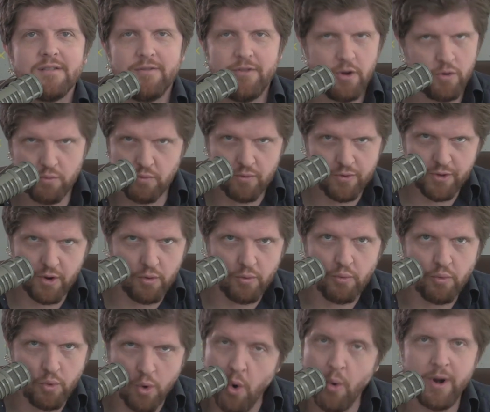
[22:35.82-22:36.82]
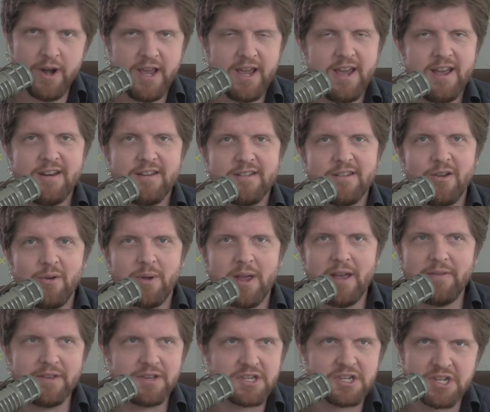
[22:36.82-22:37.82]
They're, they're ruining it.
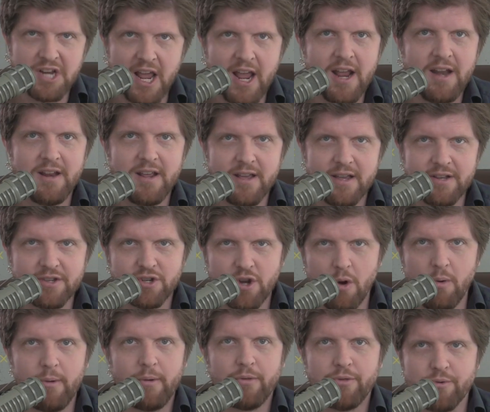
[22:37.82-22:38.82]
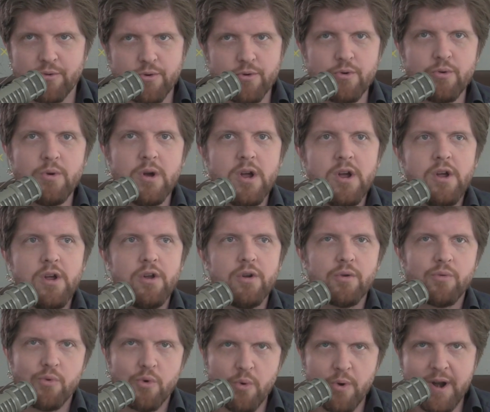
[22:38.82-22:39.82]
Okay. The state is going through
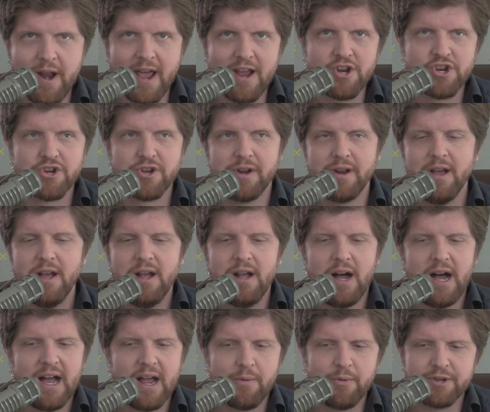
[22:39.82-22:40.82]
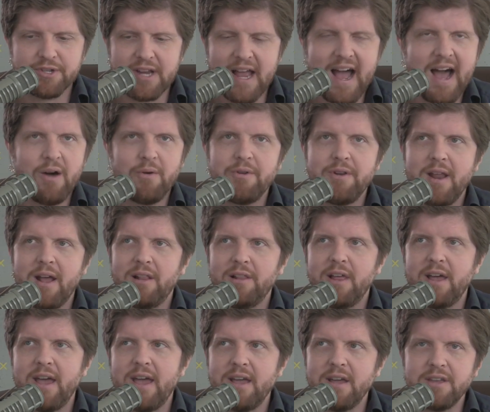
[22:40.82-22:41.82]
ruination. I was out in
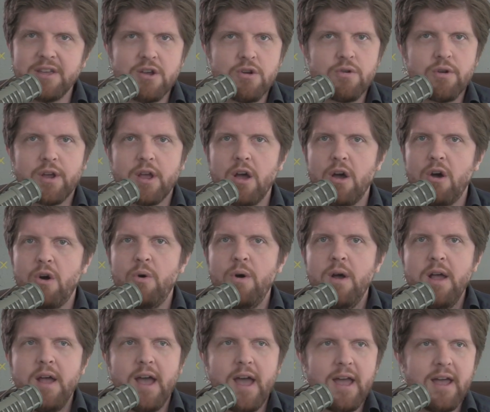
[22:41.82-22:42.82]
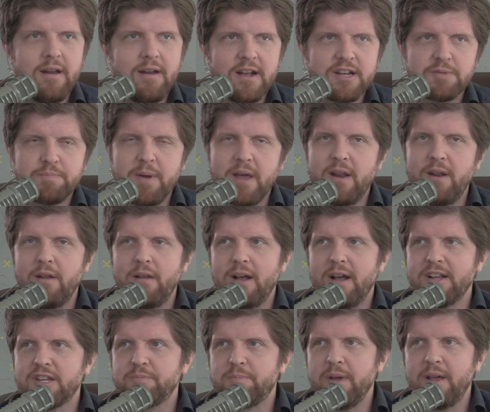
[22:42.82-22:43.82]
LA a year ago and I spent,
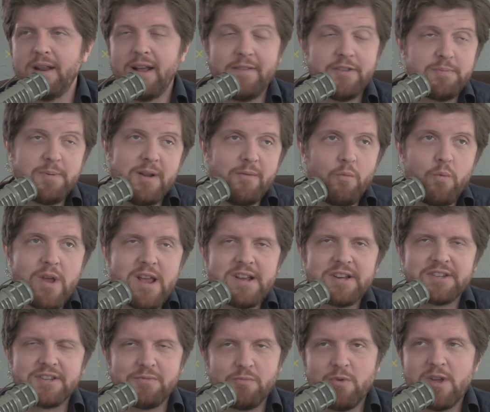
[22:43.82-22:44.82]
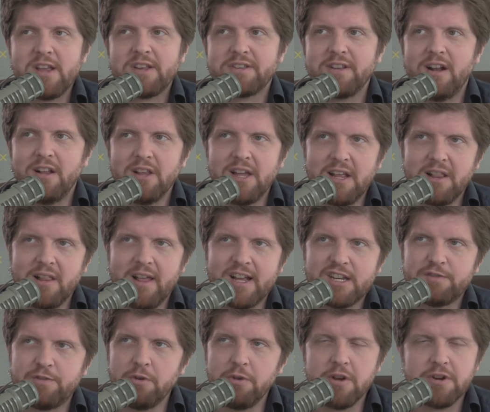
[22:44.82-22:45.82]
I spent, I've spent weeks and weeks in LA in the
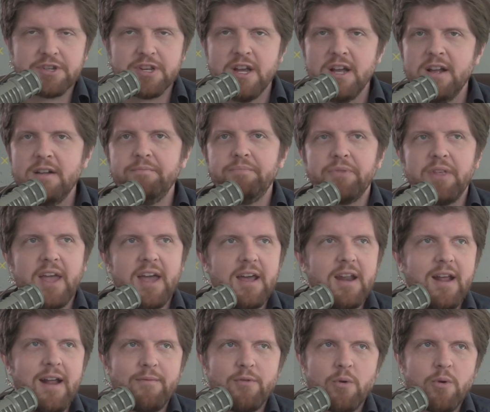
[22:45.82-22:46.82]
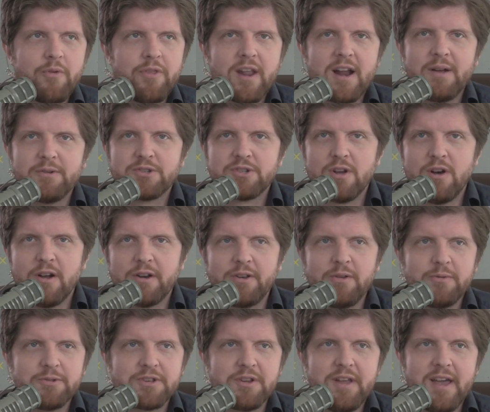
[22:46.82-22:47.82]
last few years. And everyone that I was talking
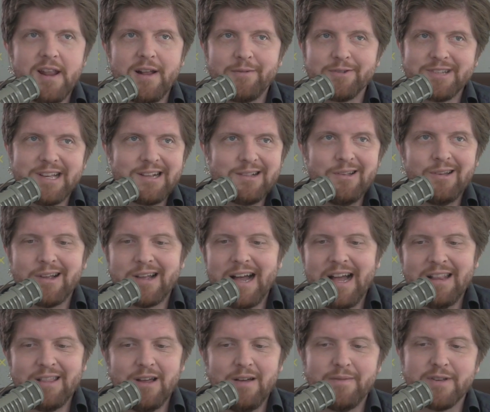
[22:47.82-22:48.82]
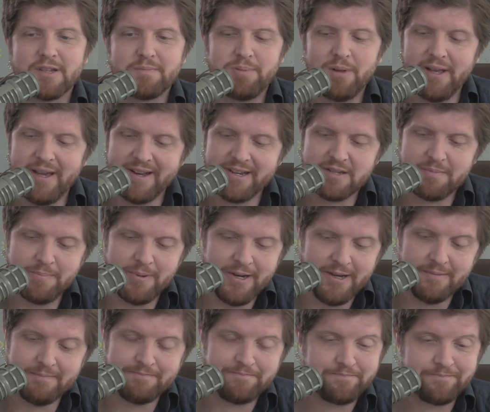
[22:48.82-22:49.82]
to as a native was like, look, I love this place,
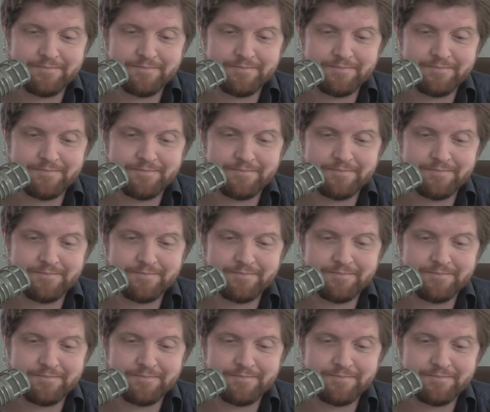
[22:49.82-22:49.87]
but